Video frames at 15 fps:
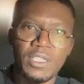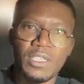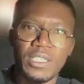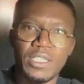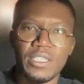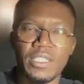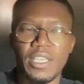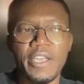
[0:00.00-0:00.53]

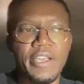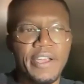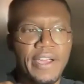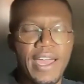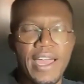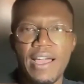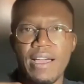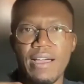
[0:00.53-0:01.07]
VCs here
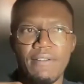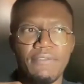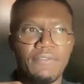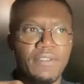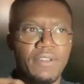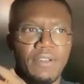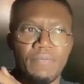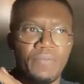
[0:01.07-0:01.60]
have
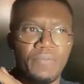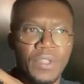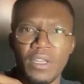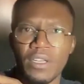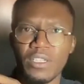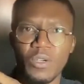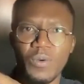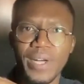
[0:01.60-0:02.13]

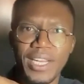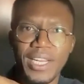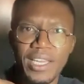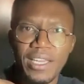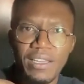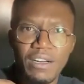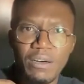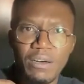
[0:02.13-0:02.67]

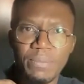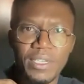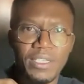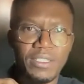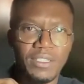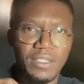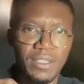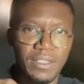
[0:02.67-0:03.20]
20
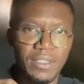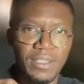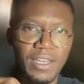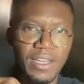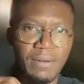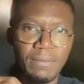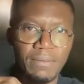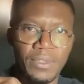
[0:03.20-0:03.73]
companies under
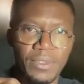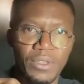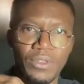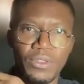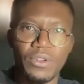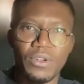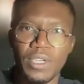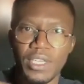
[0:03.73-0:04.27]
them,
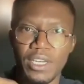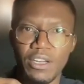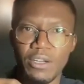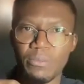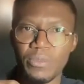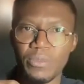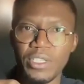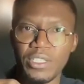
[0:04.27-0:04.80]
30
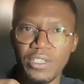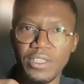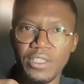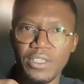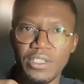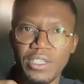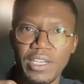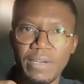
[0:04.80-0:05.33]
companies
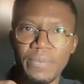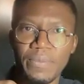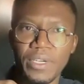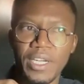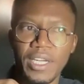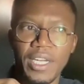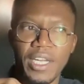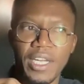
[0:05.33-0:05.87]
under them
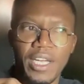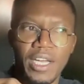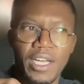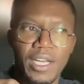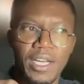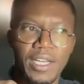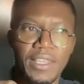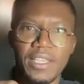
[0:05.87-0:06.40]

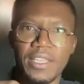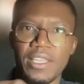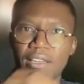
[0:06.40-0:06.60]
that they're